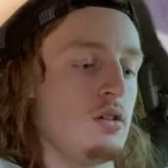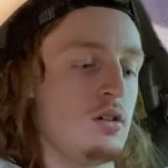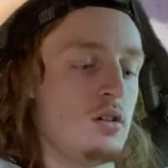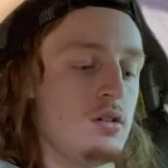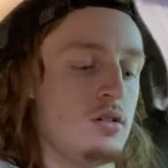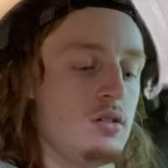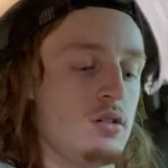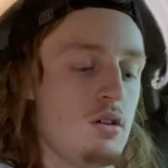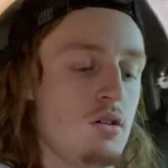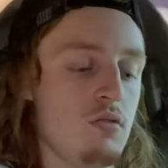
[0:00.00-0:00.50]

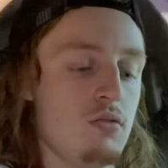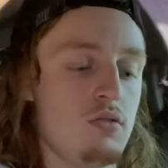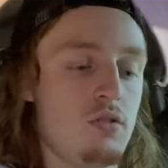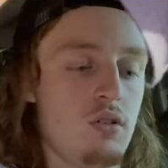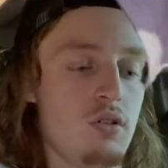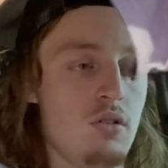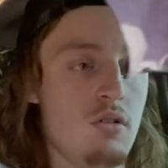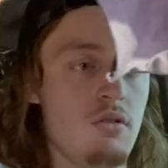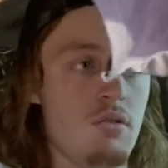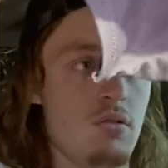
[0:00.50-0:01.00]
Yo
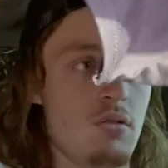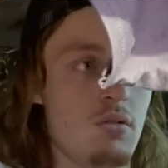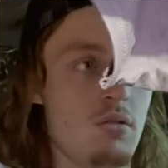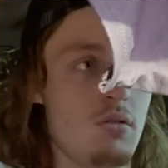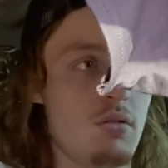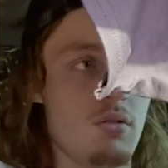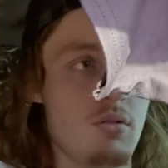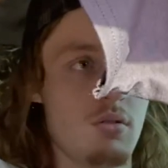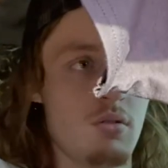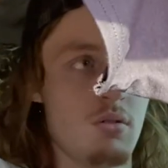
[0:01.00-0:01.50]
dude.
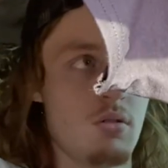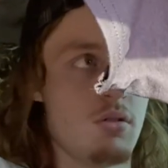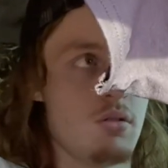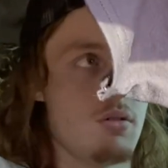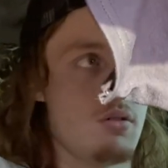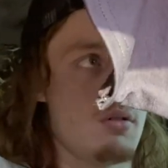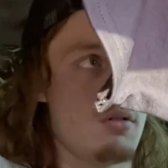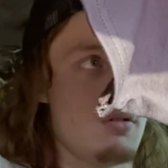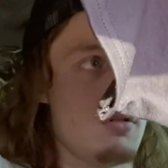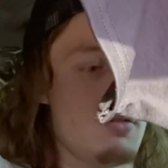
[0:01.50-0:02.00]

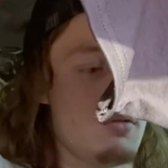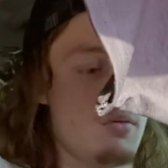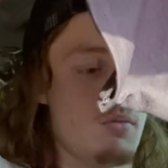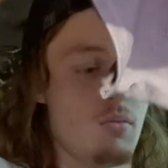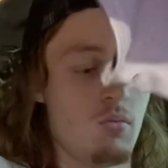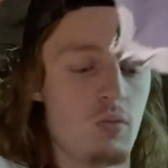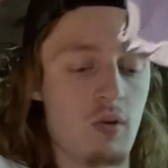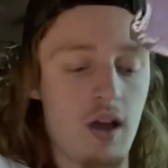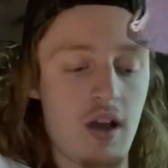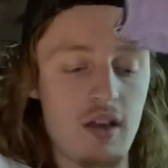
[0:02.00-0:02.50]

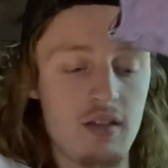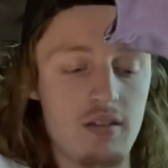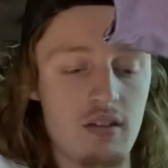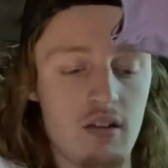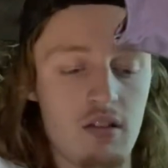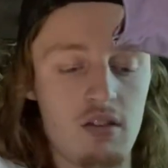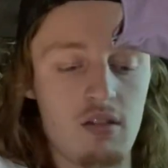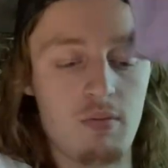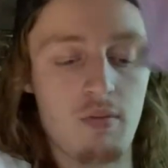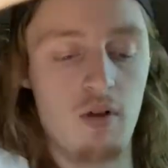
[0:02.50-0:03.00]
Why is it
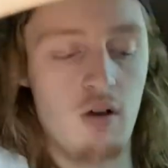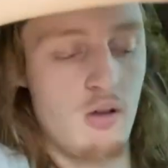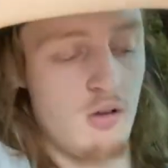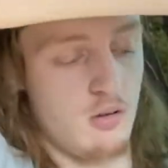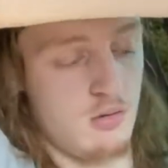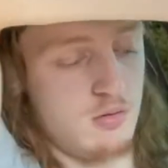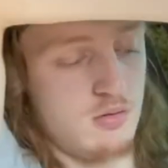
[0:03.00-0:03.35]
a small?